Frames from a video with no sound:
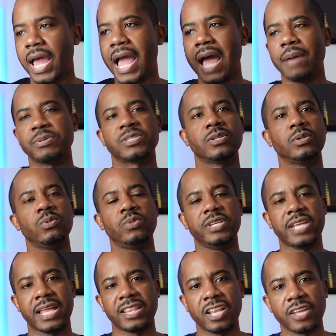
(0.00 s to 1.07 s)

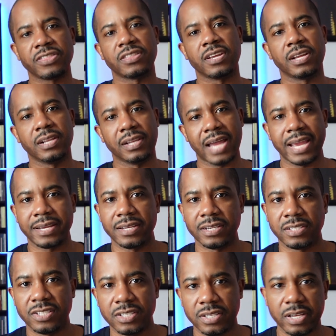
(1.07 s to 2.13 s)
Absolutely nothing like
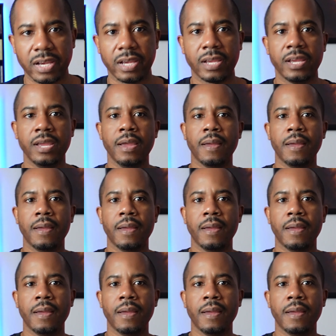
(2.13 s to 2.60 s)
it today.